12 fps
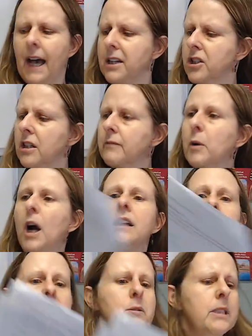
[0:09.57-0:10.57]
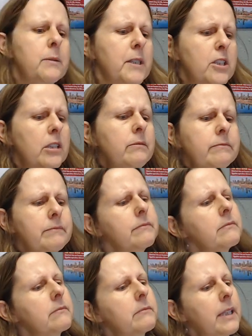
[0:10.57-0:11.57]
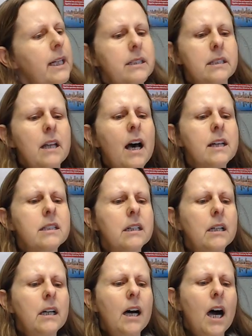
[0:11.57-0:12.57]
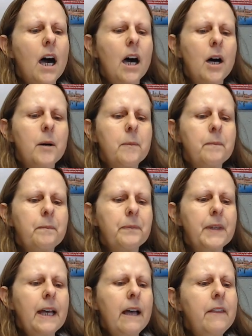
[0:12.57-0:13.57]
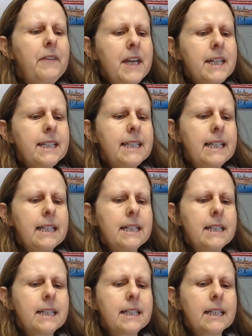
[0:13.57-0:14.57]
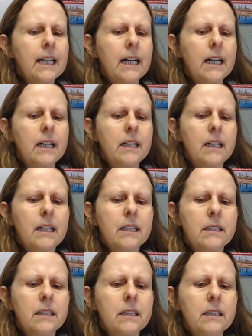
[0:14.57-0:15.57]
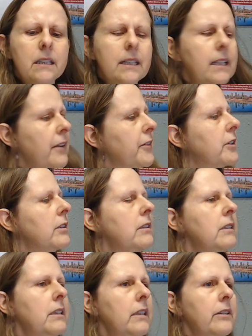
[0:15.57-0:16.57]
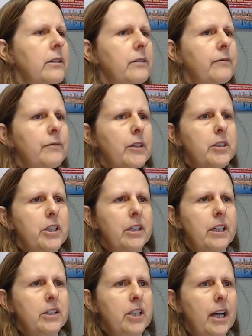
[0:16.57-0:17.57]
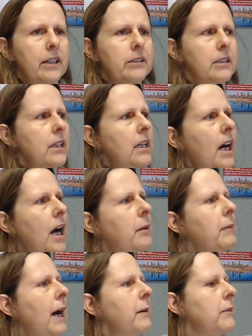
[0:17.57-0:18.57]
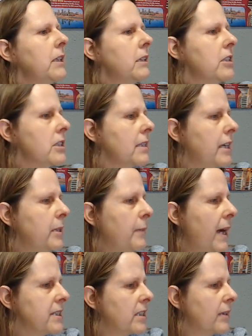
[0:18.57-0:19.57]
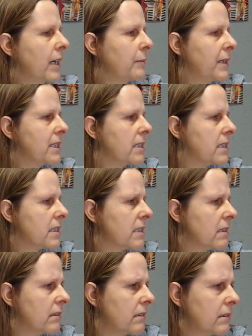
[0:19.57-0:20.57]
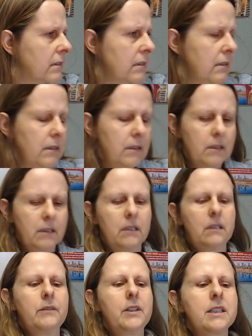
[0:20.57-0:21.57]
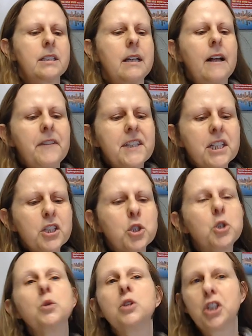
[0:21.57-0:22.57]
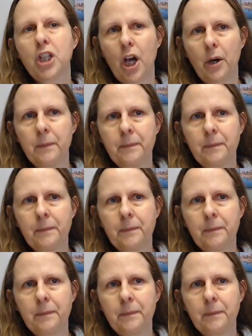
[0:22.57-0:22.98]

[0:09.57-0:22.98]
I should have brought last week's picture, but I did not. Um, this is uh, another, another virgin and child. Um, I'm going to just let you pass it around because it's reticent. This is Duccio.